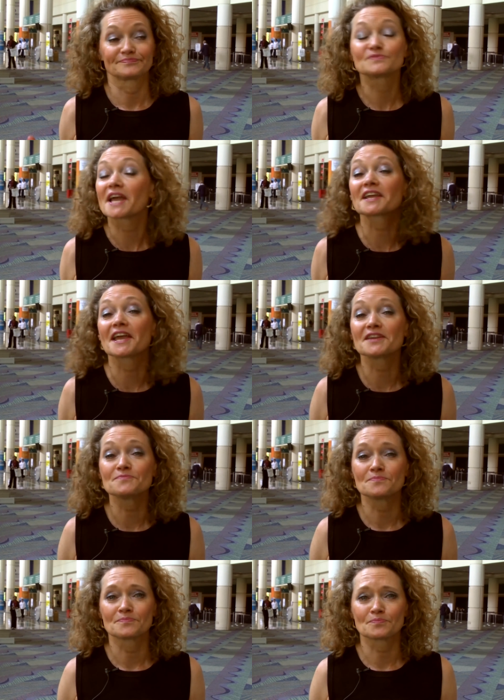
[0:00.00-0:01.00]
decade,
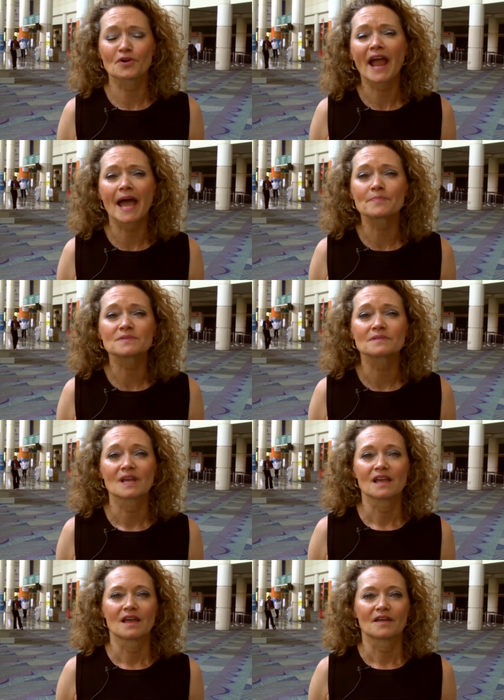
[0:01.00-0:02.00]
perhaps,
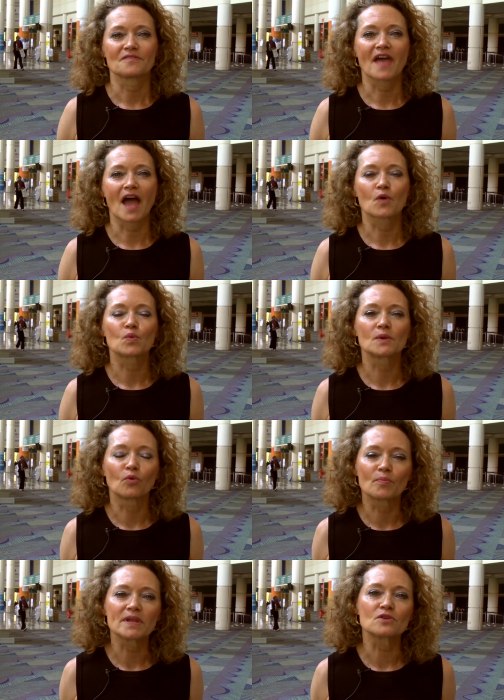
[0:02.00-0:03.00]
that we will
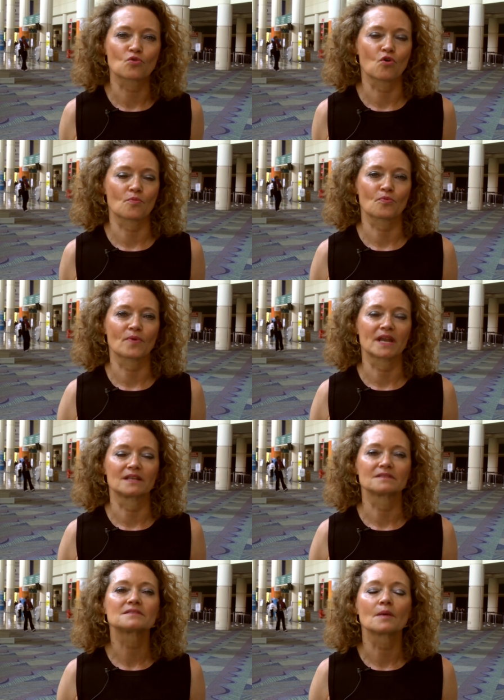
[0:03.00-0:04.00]
be
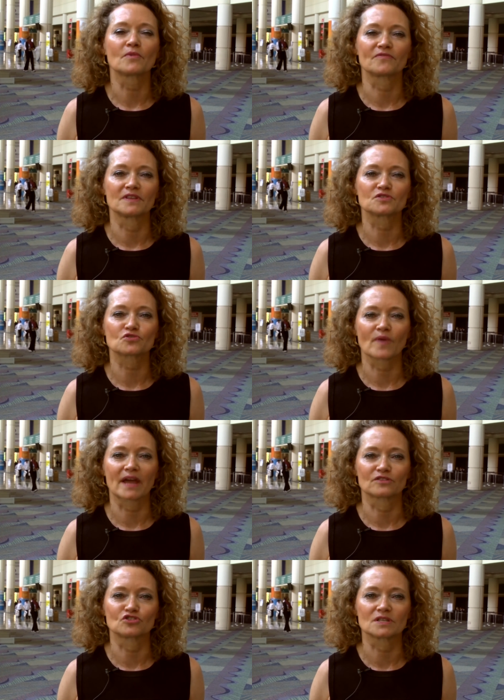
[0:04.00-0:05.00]
incorporating some of these
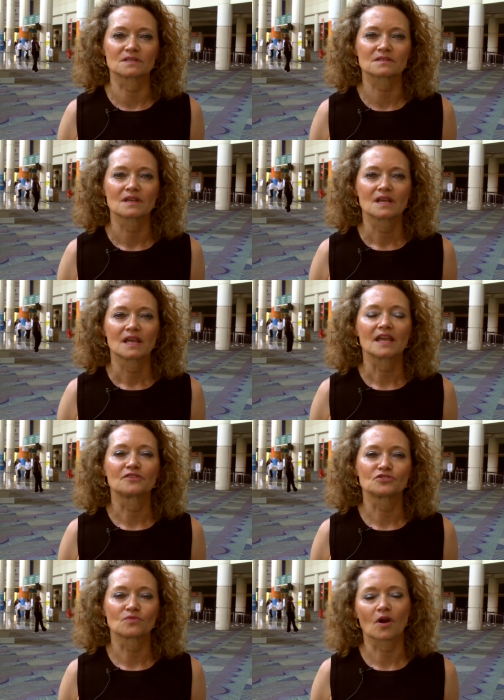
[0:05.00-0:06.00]
strategies
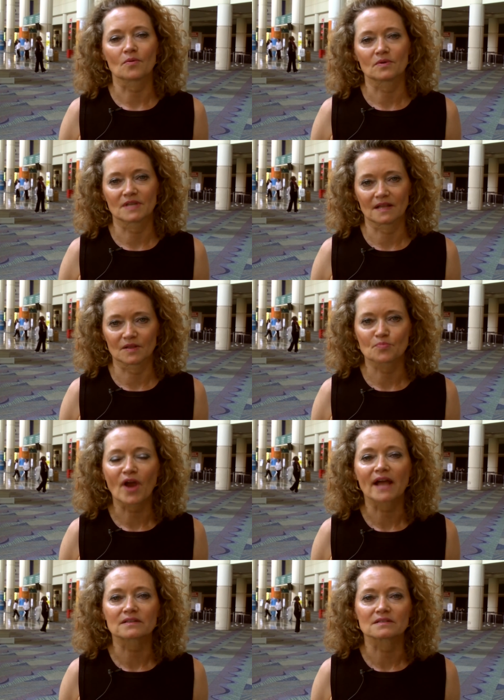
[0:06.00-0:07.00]
into our daily
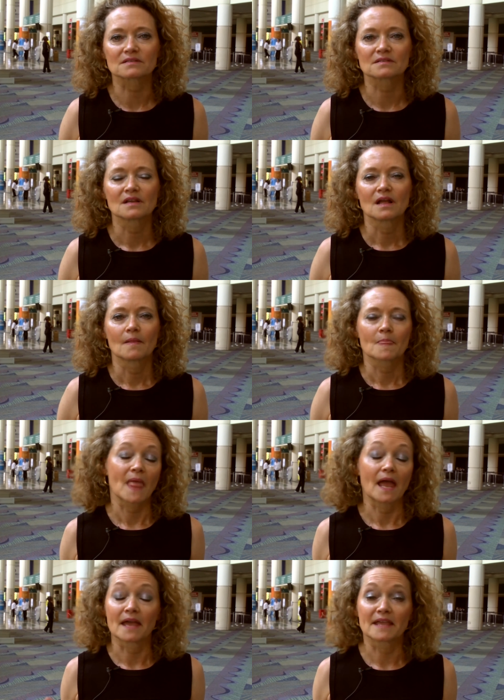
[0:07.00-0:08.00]
practice.
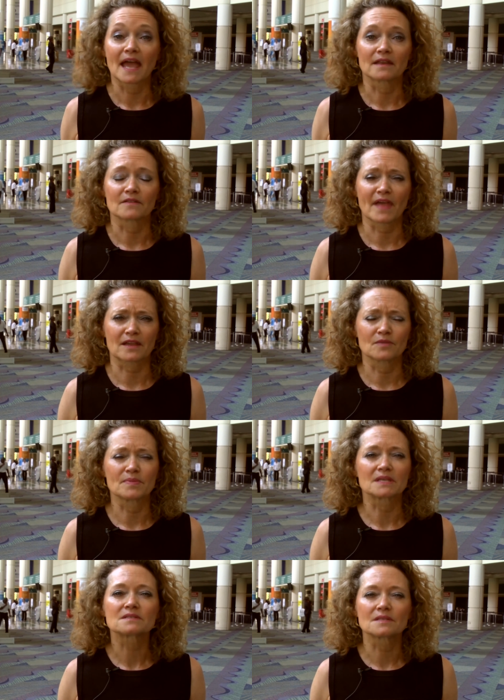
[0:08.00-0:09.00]
Again, that could
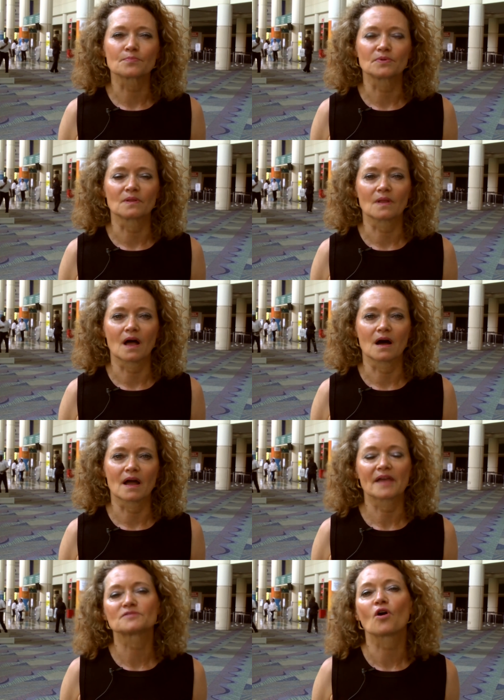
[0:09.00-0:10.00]
be as simple uh,
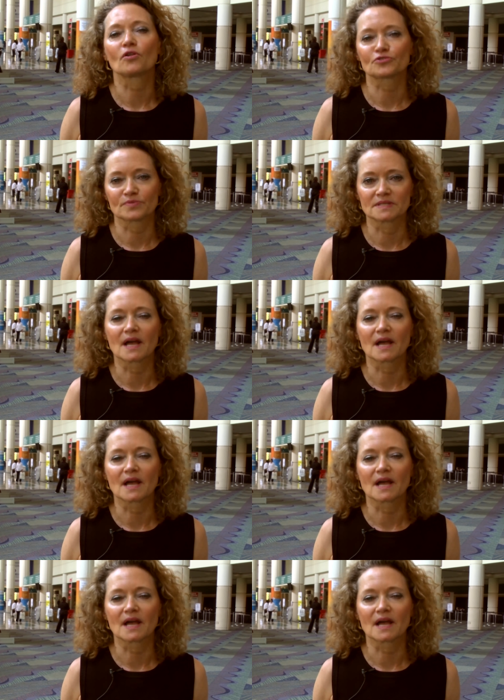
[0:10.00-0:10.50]
as altering